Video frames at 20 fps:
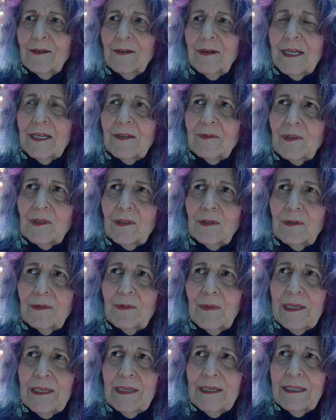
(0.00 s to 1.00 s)
You don't have
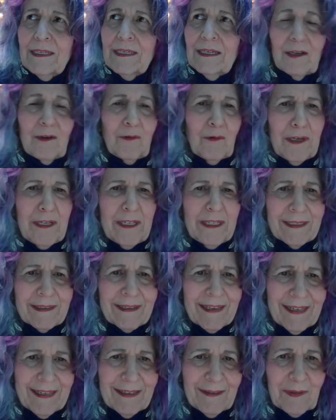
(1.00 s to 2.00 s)
to agree
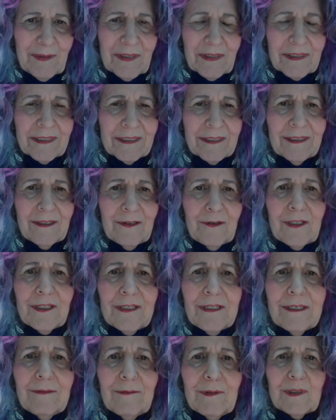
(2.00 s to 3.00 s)
to get counseling.
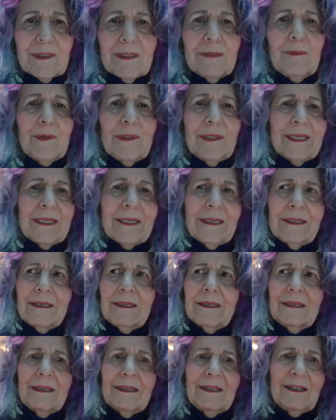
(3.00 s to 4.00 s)
You're talking with someone like